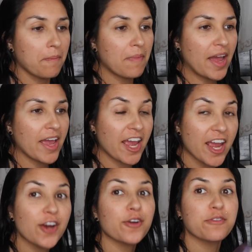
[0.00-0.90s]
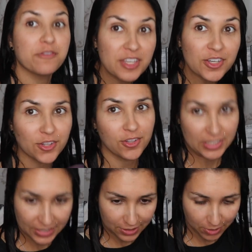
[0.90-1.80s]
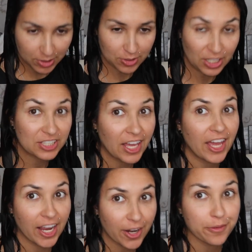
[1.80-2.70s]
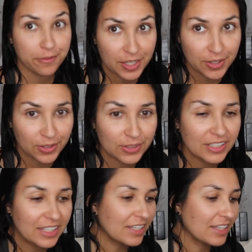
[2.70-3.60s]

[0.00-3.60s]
my hair feel, that's what I was trying to say, hair feel